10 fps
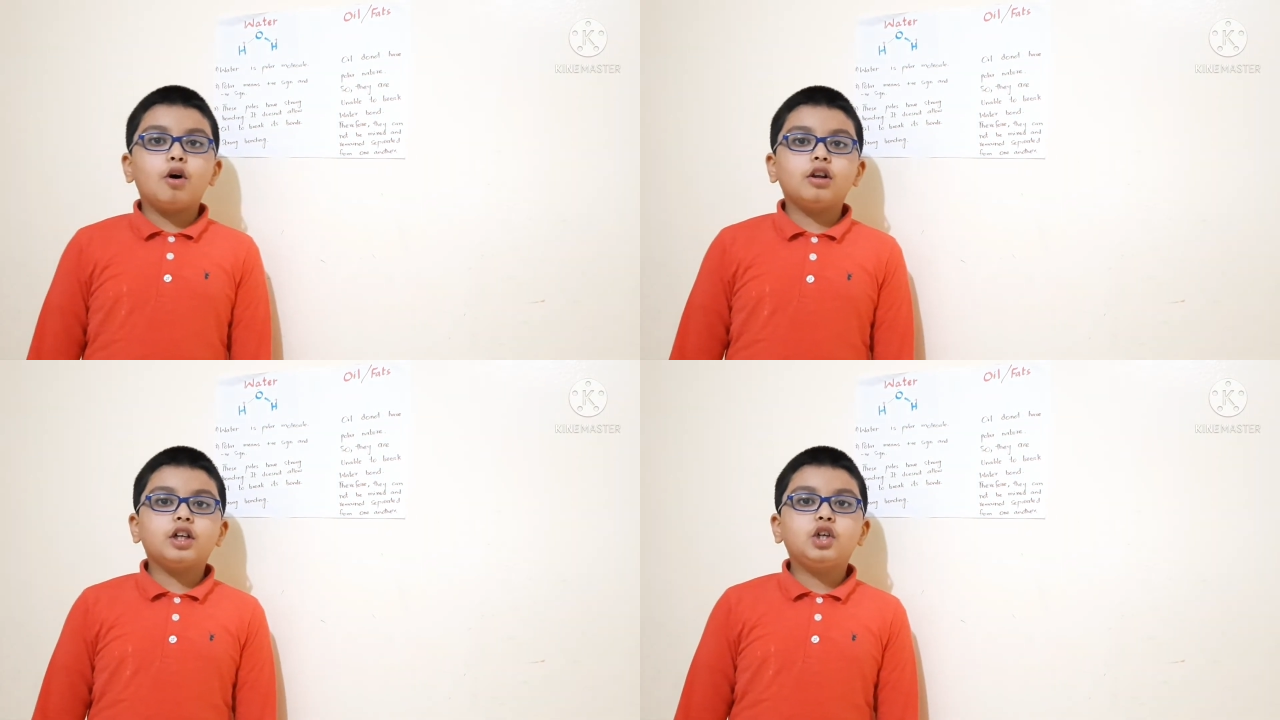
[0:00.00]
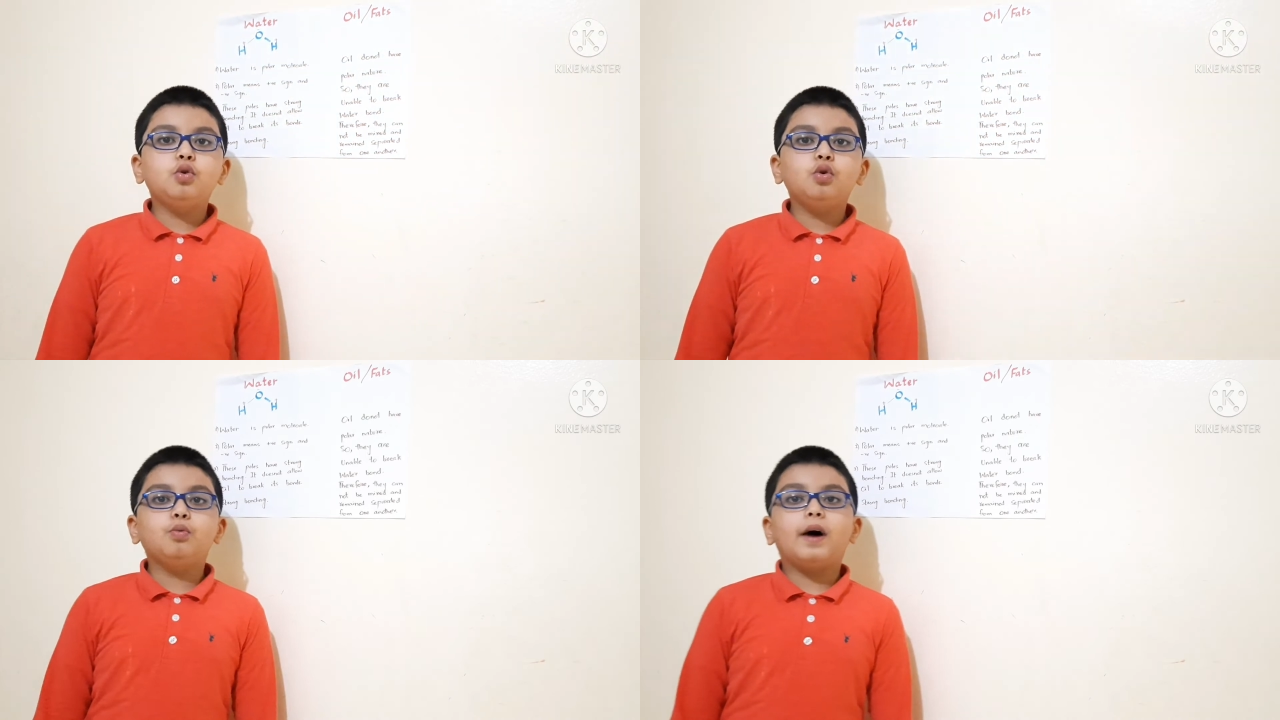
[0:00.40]

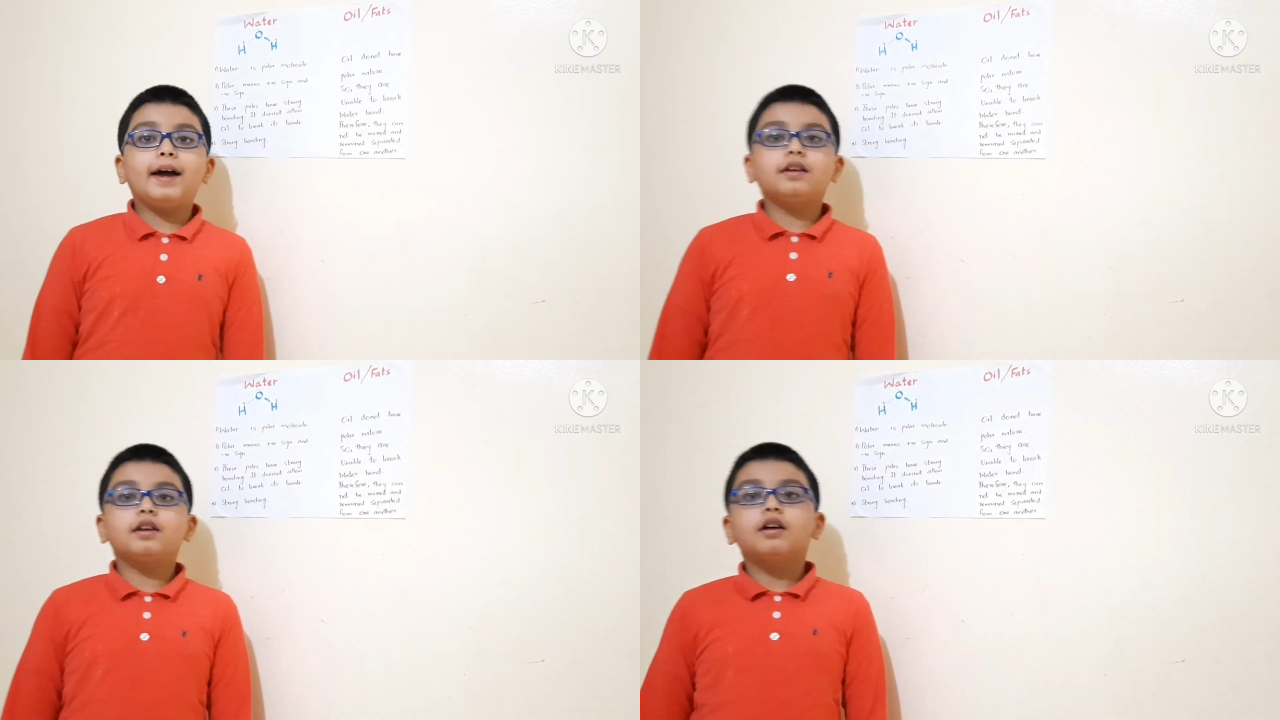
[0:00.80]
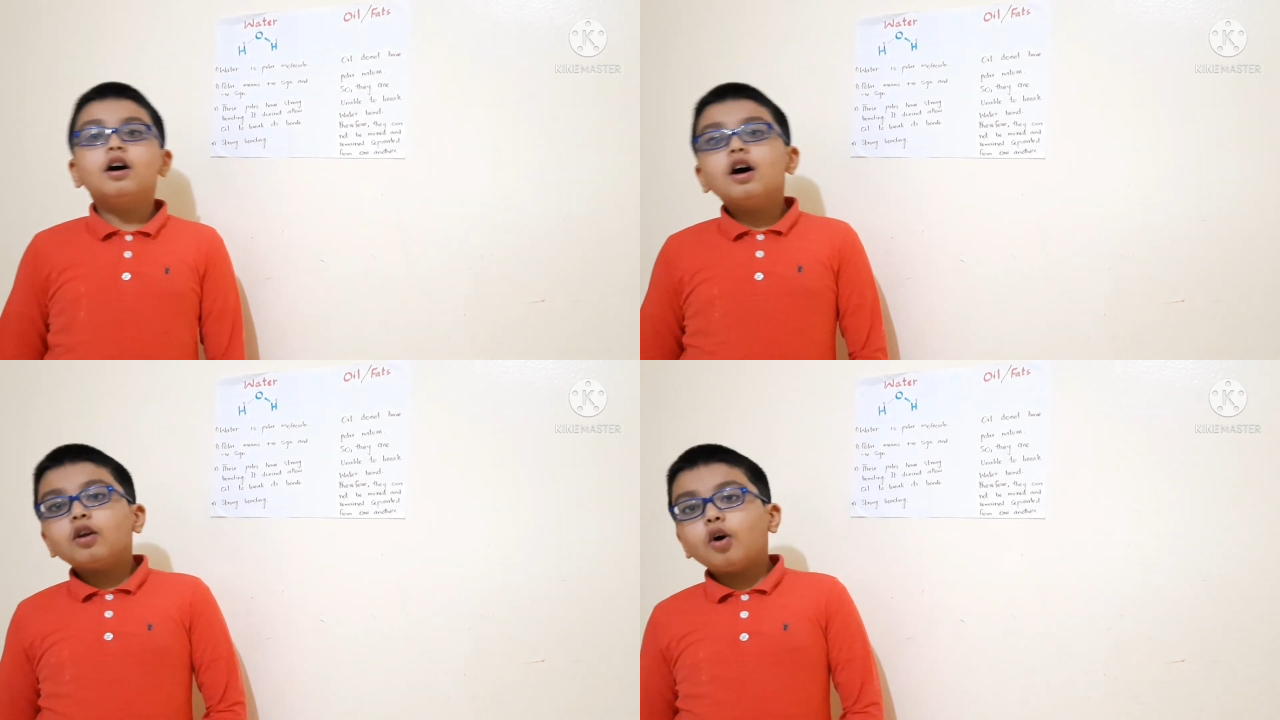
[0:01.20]
molecule while the
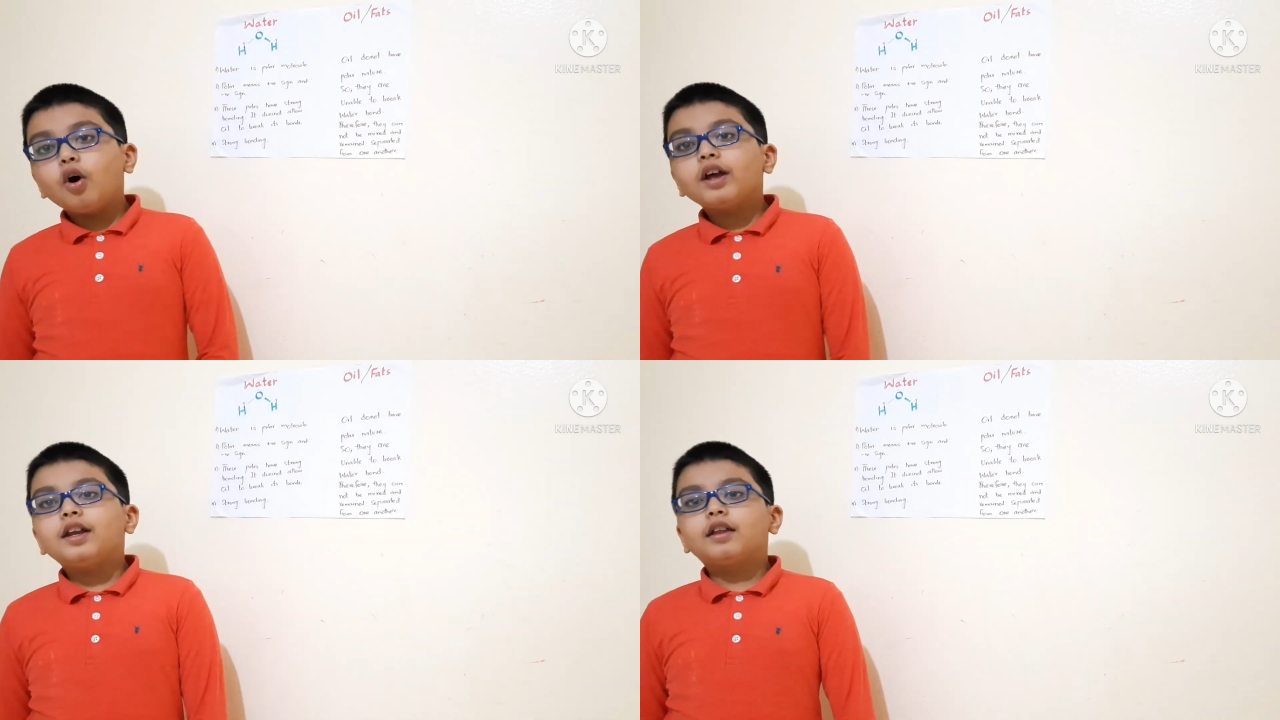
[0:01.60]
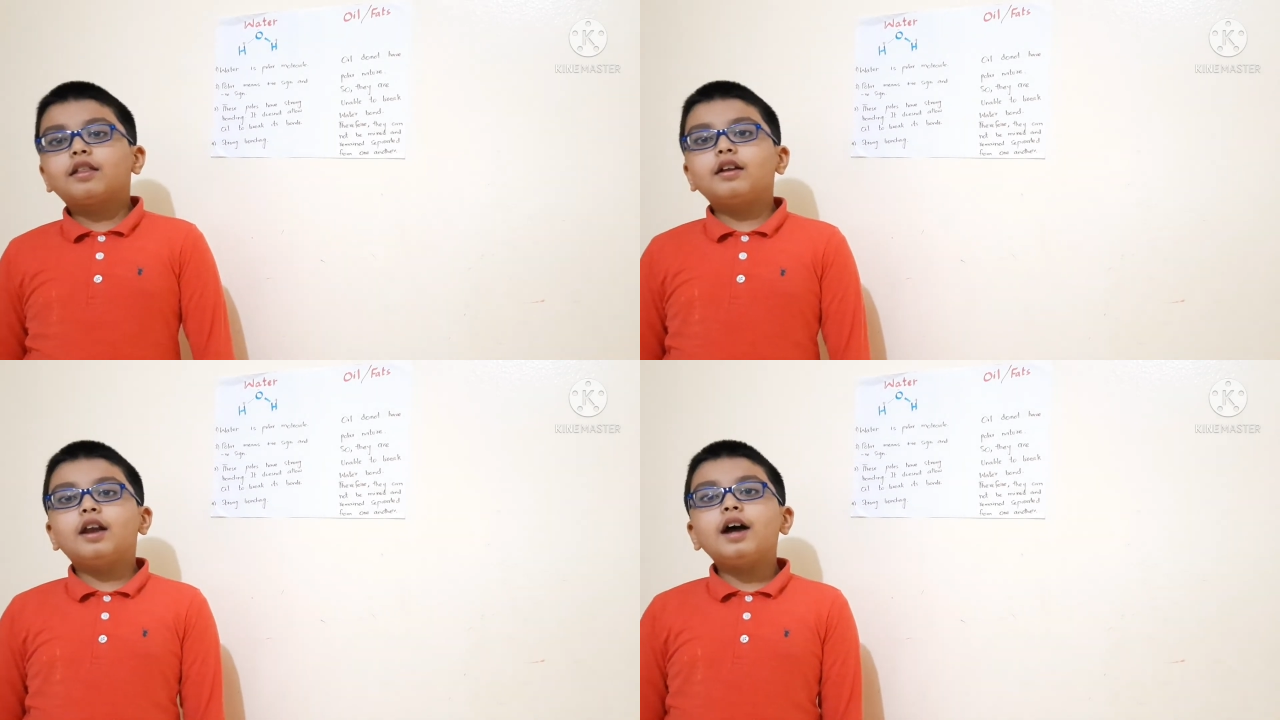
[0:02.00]
oil
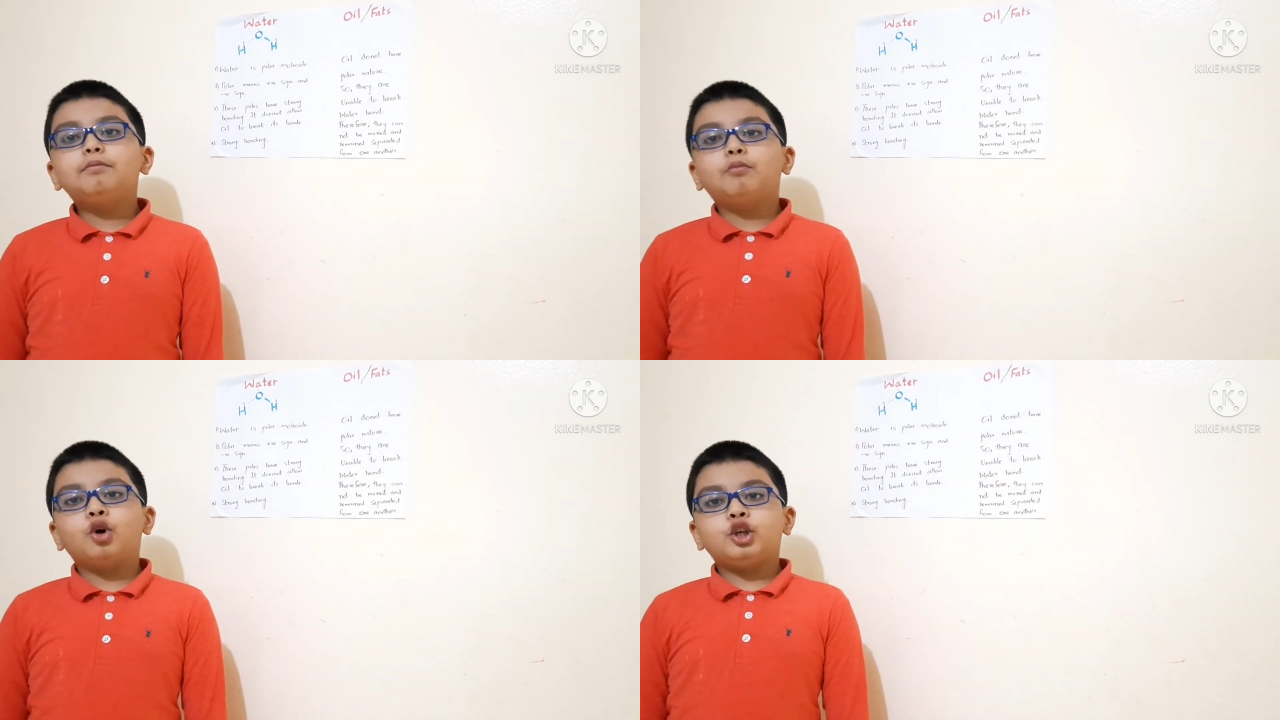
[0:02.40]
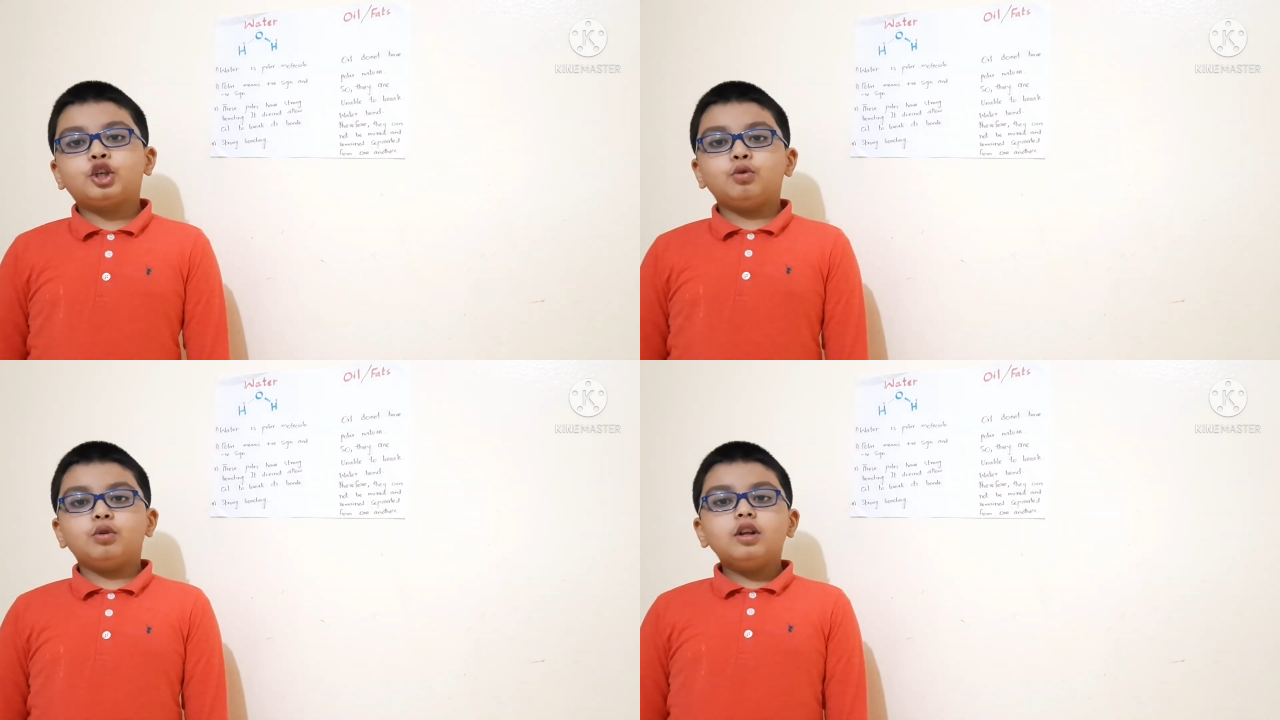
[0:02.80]
is a light
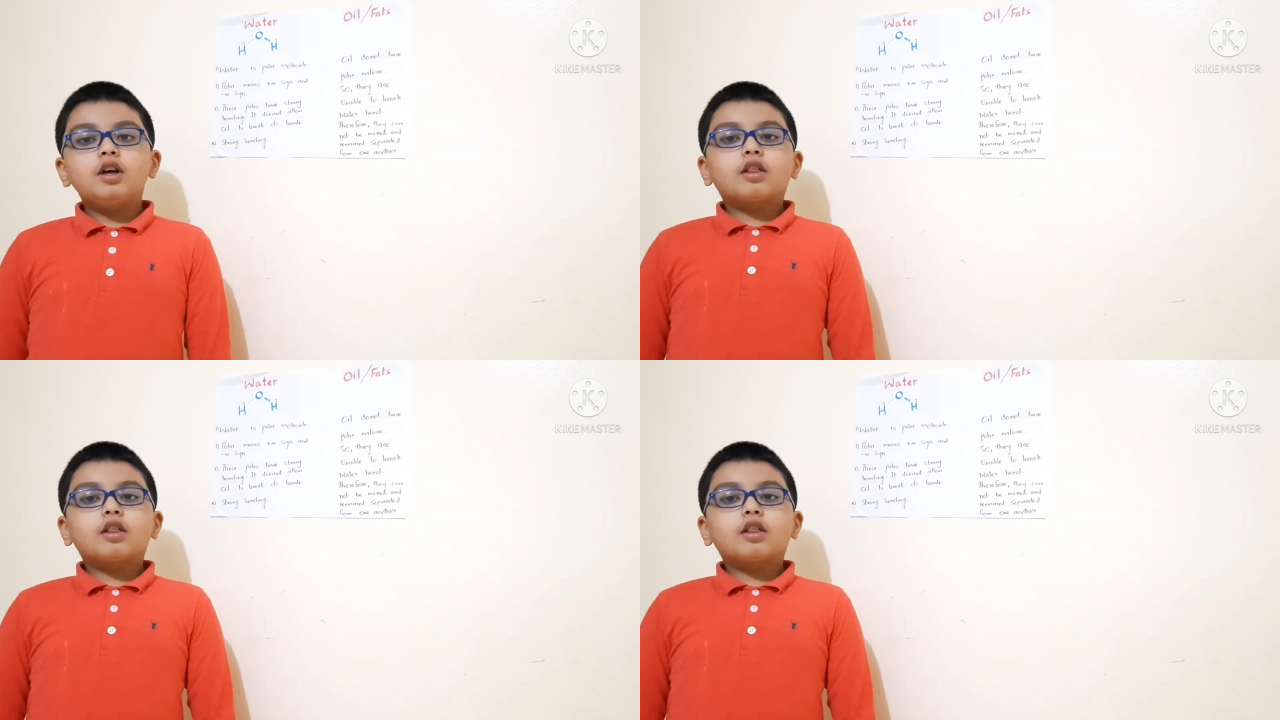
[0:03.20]
molecule.